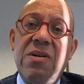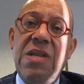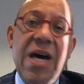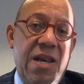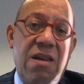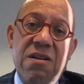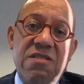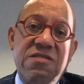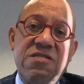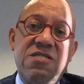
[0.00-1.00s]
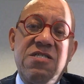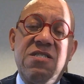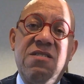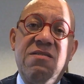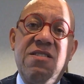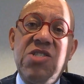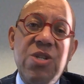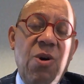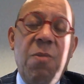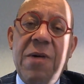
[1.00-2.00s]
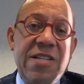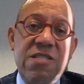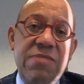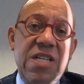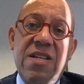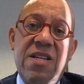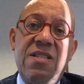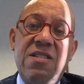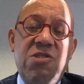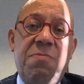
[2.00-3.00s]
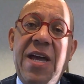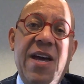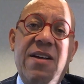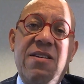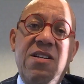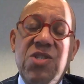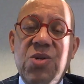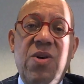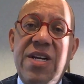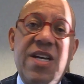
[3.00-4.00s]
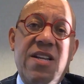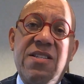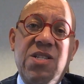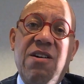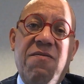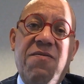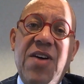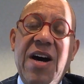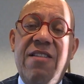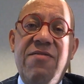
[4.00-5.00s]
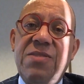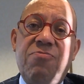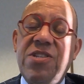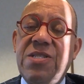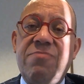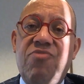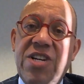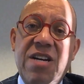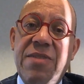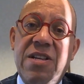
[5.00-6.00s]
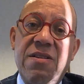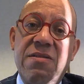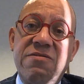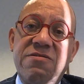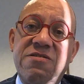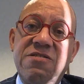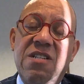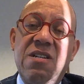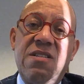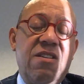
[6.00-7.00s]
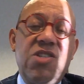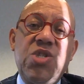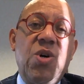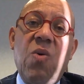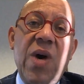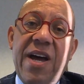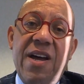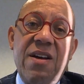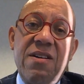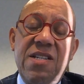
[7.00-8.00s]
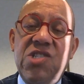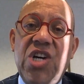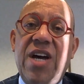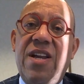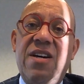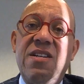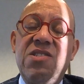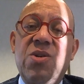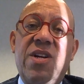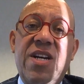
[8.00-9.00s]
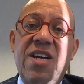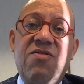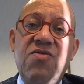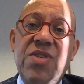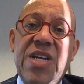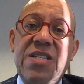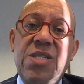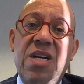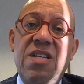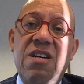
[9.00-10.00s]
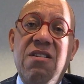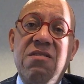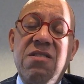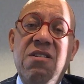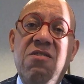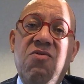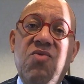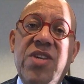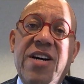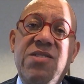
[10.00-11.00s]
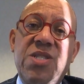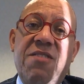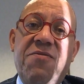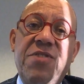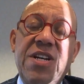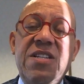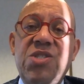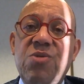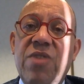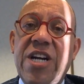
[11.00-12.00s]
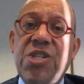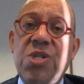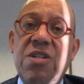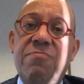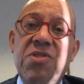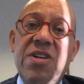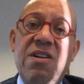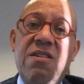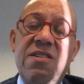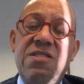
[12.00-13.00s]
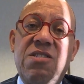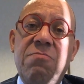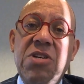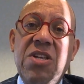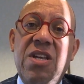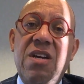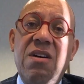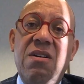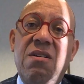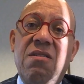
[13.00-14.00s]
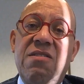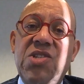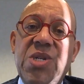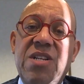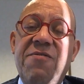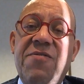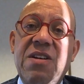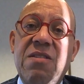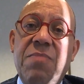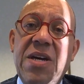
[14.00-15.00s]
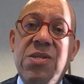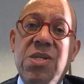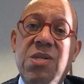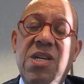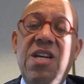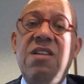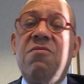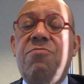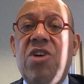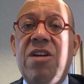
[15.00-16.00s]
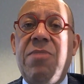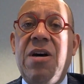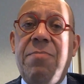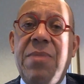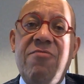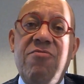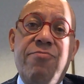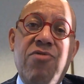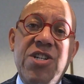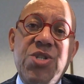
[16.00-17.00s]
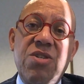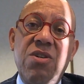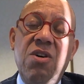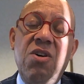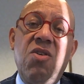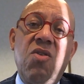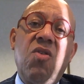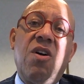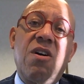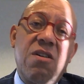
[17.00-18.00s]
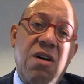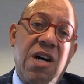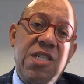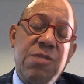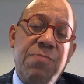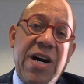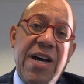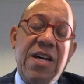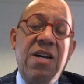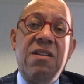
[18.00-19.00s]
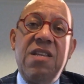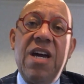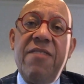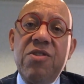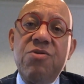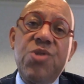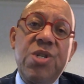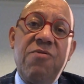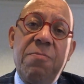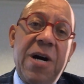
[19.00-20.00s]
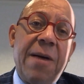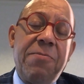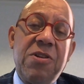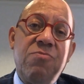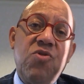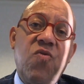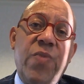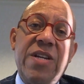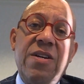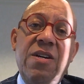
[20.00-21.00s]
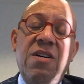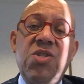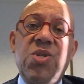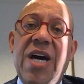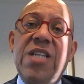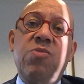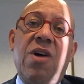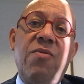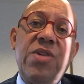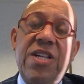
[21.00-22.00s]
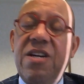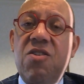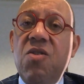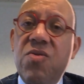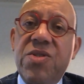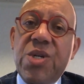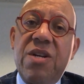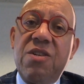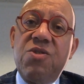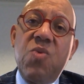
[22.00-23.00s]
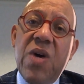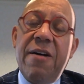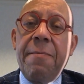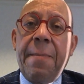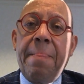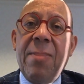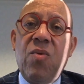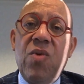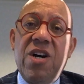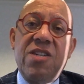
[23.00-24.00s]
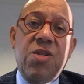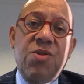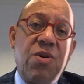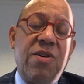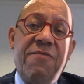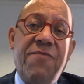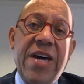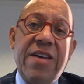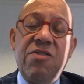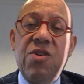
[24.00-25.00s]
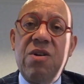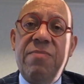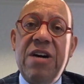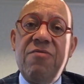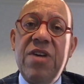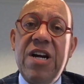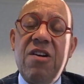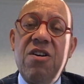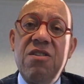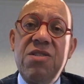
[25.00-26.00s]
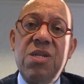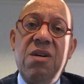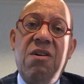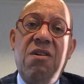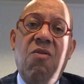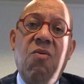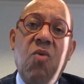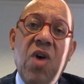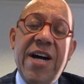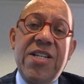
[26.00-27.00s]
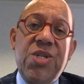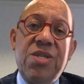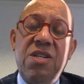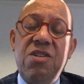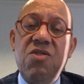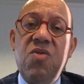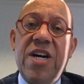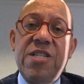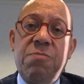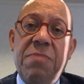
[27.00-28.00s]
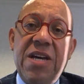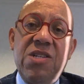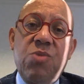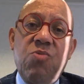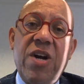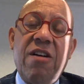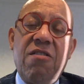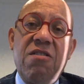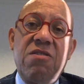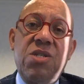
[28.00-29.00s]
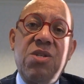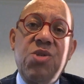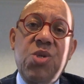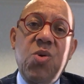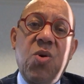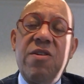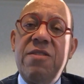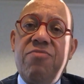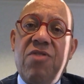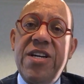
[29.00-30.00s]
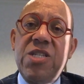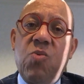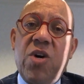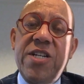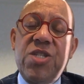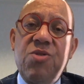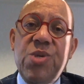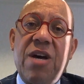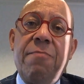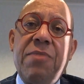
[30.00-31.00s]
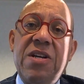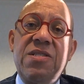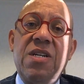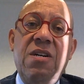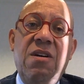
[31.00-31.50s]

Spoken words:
None. There's no possibility that Japan is going to get itself out of its present predicament. There is no way that China is going to get through the next 10 years without suffering insurrection and political instability on a significant basis, either brought about by repression or caused by the evolution of a popular movement. So that's why we think gold is going to do well. We also throw in a final note about rare earths. Watch the U.S.-based rare earths soar in price. Watch those companies.